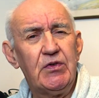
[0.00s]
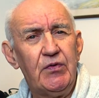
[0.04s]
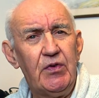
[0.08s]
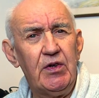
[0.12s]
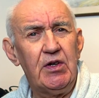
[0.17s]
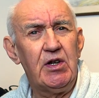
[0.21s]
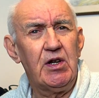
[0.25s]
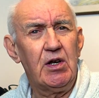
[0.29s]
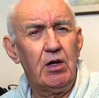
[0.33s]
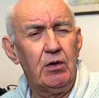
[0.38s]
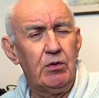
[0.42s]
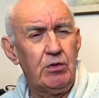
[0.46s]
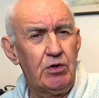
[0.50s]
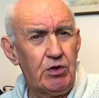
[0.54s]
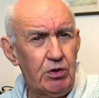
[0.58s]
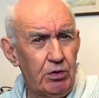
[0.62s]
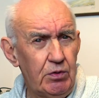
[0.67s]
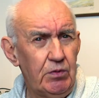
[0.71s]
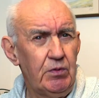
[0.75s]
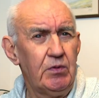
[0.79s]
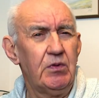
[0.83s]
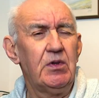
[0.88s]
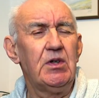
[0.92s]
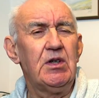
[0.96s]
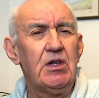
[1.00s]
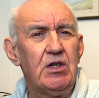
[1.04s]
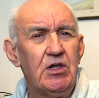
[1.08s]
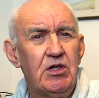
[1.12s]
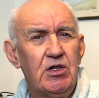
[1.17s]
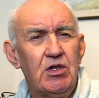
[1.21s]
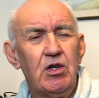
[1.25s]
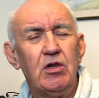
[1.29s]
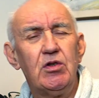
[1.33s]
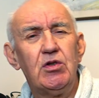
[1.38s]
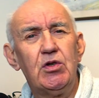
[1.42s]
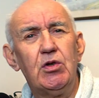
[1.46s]
video to
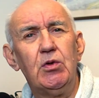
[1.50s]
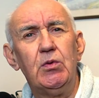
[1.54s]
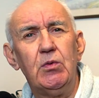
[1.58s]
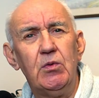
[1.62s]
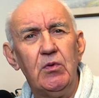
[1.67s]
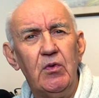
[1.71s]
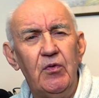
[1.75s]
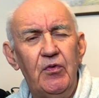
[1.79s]
these two